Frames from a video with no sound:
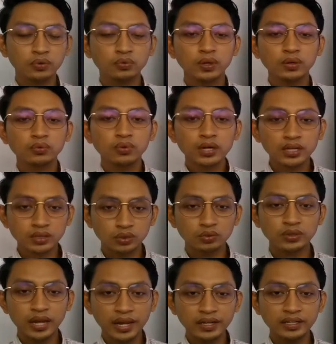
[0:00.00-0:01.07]
we work
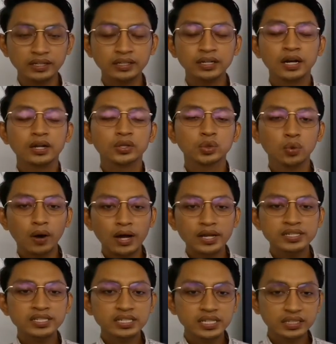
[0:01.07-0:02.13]
together to
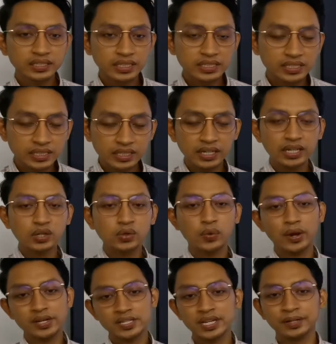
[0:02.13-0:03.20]
answer these 3
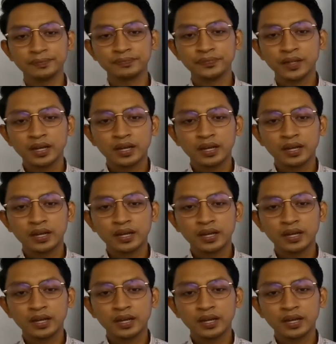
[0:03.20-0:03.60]
questions.